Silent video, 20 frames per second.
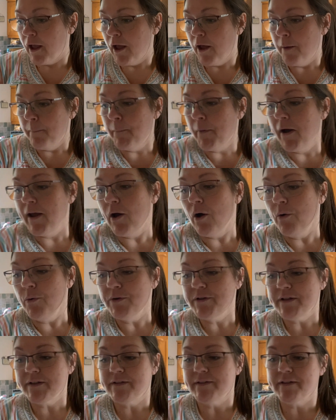My
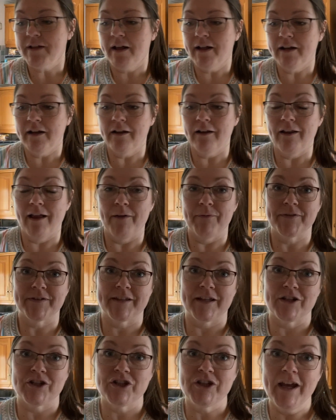oldest son loves
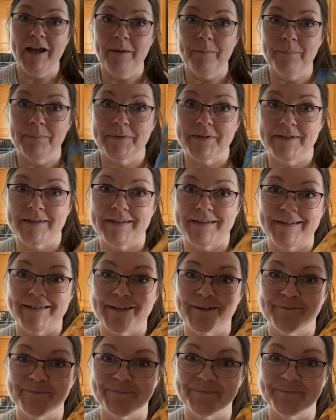chips.